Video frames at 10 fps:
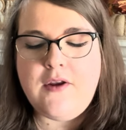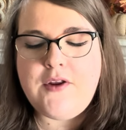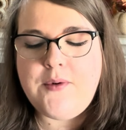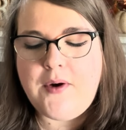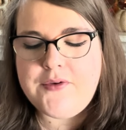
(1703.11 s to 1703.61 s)

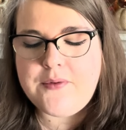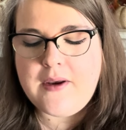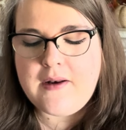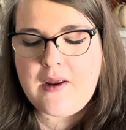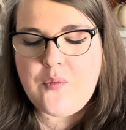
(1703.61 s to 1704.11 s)
You also
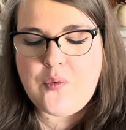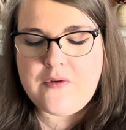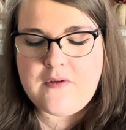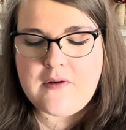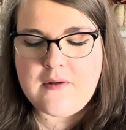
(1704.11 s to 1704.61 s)
get a
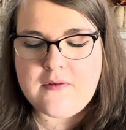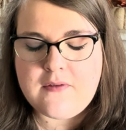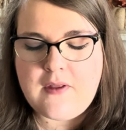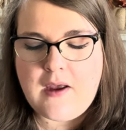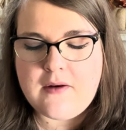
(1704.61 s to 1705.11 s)
woodsiness
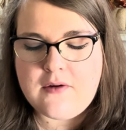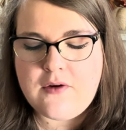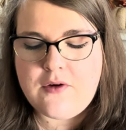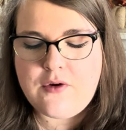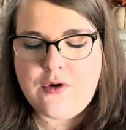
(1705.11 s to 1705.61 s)
that
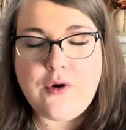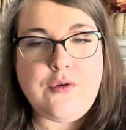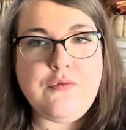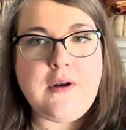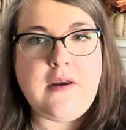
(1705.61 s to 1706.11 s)

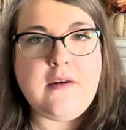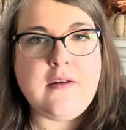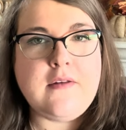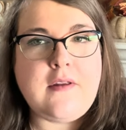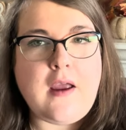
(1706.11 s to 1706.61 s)
could read
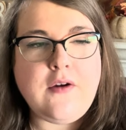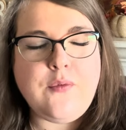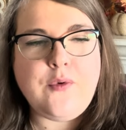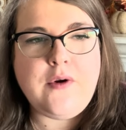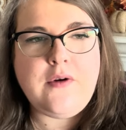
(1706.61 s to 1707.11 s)

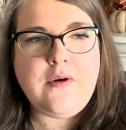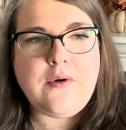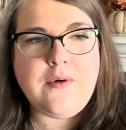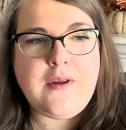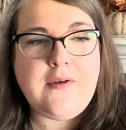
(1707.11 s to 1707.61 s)
sandalwood
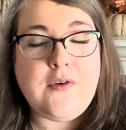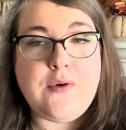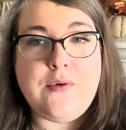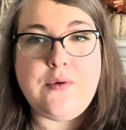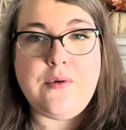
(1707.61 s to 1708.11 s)
or even
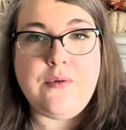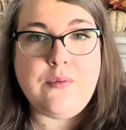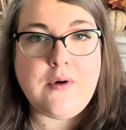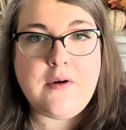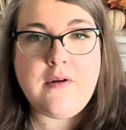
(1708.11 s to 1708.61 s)
oud
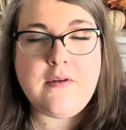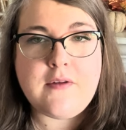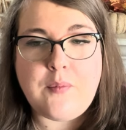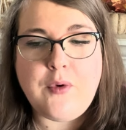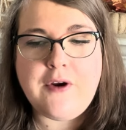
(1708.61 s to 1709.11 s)
wood
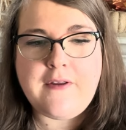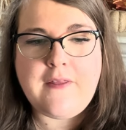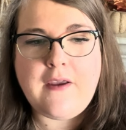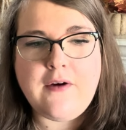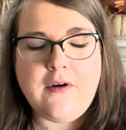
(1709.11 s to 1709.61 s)
somewhere in
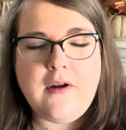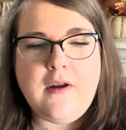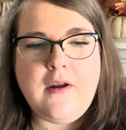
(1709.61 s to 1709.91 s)
there.